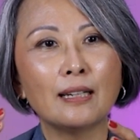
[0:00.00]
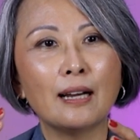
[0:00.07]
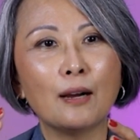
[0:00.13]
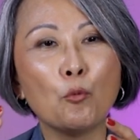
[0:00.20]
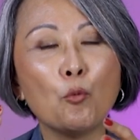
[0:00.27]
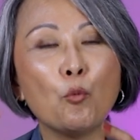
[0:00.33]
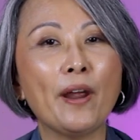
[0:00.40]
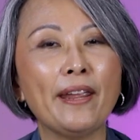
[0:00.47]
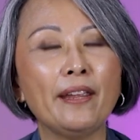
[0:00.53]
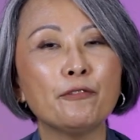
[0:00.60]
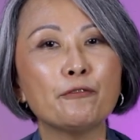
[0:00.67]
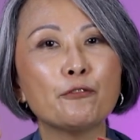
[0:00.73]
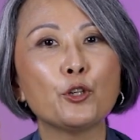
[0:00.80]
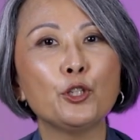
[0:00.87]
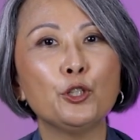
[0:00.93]
a way
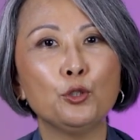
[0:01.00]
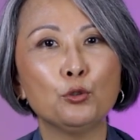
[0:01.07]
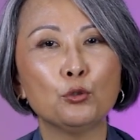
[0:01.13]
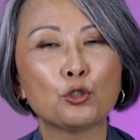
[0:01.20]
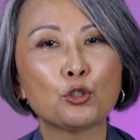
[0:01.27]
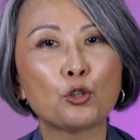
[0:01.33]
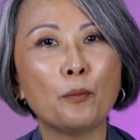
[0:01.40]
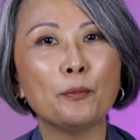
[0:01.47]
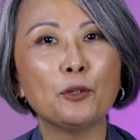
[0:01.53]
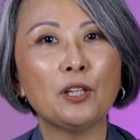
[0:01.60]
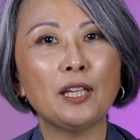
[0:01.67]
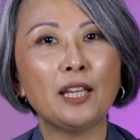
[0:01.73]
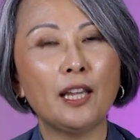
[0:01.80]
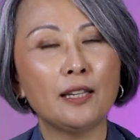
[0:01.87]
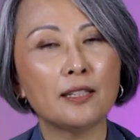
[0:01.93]
for you to
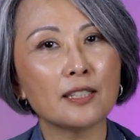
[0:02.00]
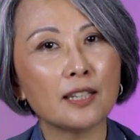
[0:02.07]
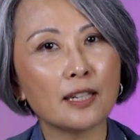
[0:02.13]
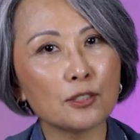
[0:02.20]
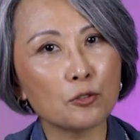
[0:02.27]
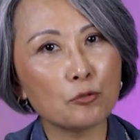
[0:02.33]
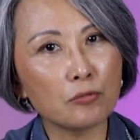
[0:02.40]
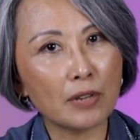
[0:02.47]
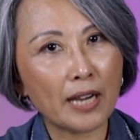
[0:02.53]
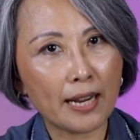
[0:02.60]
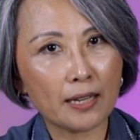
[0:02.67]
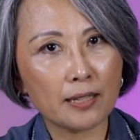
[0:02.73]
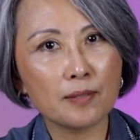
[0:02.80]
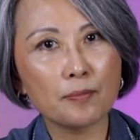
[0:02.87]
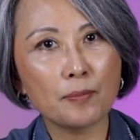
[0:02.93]
communicate in a
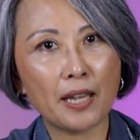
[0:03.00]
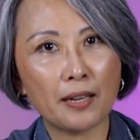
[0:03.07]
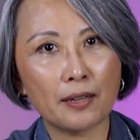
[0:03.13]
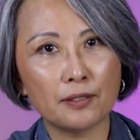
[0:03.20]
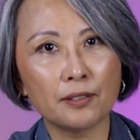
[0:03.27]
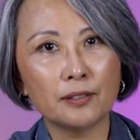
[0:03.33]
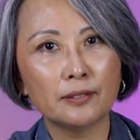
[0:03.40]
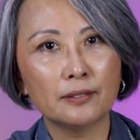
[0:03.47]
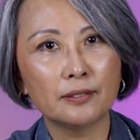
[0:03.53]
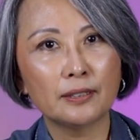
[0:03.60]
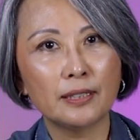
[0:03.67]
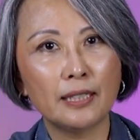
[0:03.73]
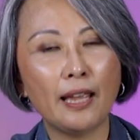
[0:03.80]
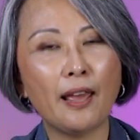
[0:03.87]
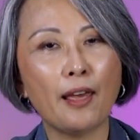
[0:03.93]
direct manner,
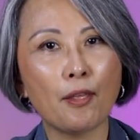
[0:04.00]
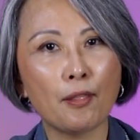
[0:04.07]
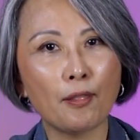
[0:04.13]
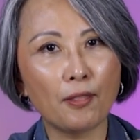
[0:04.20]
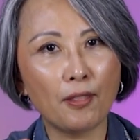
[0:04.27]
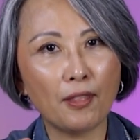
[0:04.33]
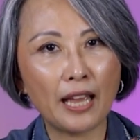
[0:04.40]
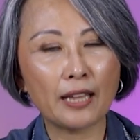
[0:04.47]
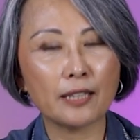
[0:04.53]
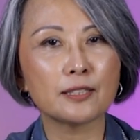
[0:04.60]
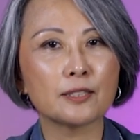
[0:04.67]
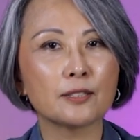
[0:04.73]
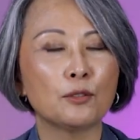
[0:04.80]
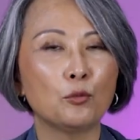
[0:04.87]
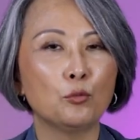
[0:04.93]
and
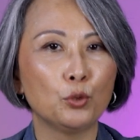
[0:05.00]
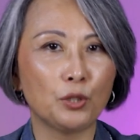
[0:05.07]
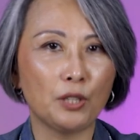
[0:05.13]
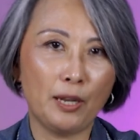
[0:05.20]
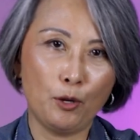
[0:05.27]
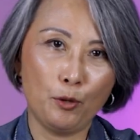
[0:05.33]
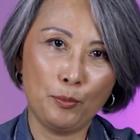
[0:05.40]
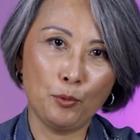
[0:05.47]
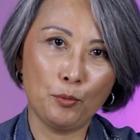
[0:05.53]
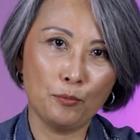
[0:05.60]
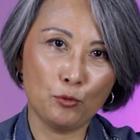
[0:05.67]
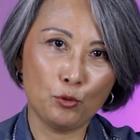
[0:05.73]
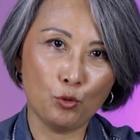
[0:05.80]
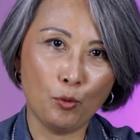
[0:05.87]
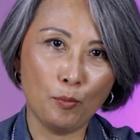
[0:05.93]
that would help you
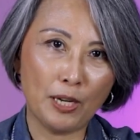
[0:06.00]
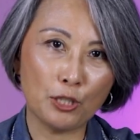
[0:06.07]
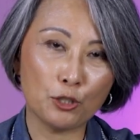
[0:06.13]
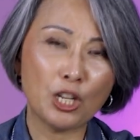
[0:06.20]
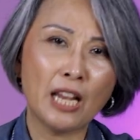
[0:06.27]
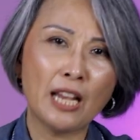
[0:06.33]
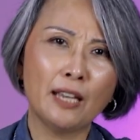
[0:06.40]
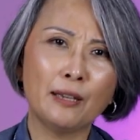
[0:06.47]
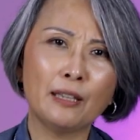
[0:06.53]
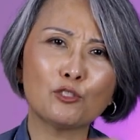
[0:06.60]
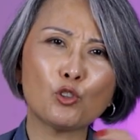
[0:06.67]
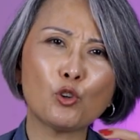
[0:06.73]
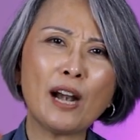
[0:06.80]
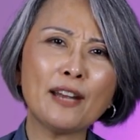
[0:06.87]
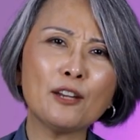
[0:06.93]
so much.
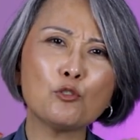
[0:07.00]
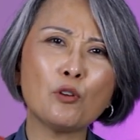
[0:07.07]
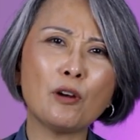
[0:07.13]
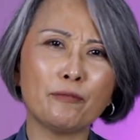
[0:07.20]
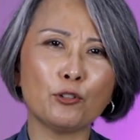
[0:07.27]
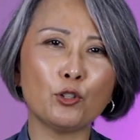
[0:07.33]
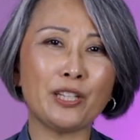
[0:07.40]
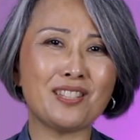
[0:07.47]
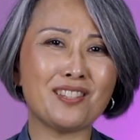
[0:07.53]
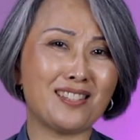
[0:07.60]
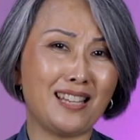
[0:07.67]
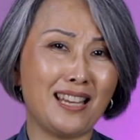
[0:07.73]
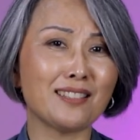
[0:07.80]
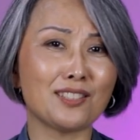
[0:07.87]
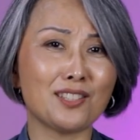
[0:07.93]
Try to avoid
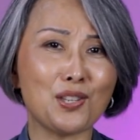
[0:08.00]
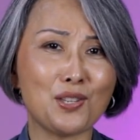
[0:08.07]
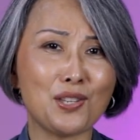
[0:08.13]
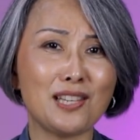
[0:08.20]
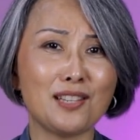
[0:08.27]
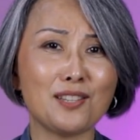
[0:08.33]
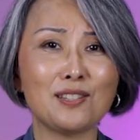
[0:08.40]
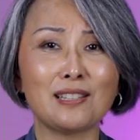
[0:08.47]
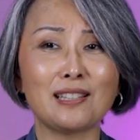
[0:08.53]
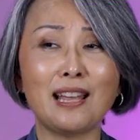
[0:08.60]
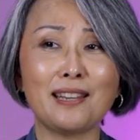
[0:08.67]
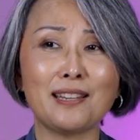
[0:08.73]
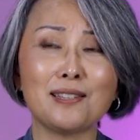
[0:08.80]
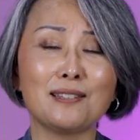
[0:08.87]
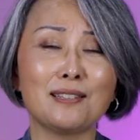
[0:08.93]
sentences
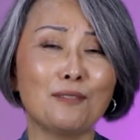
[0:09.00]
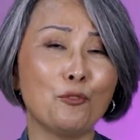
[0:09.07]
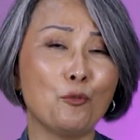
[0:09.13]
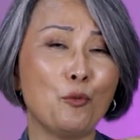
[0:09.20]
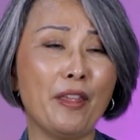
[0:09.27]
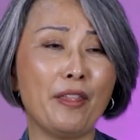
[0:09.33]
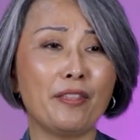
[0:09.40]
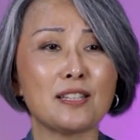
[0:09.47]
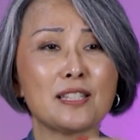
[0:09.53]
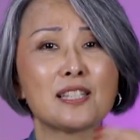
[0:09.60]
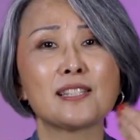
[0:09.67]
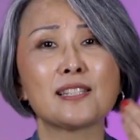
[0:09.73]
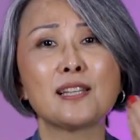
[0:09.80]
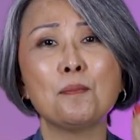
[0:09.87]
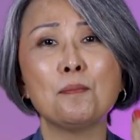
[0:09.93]
like with
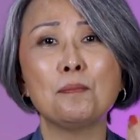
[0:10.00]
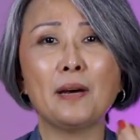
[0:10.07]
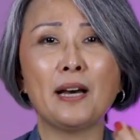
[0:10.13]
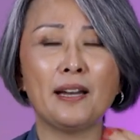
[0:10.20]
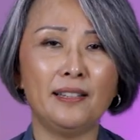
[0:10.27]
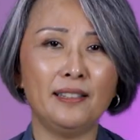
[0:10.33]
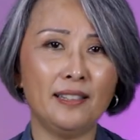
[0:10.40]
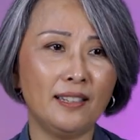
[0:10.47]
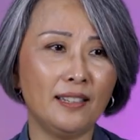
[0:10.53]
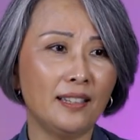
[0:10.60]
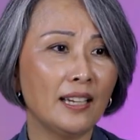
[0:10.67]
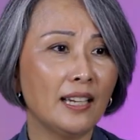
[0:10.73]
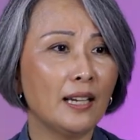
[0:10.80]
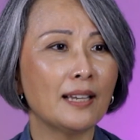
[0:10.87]
somebody,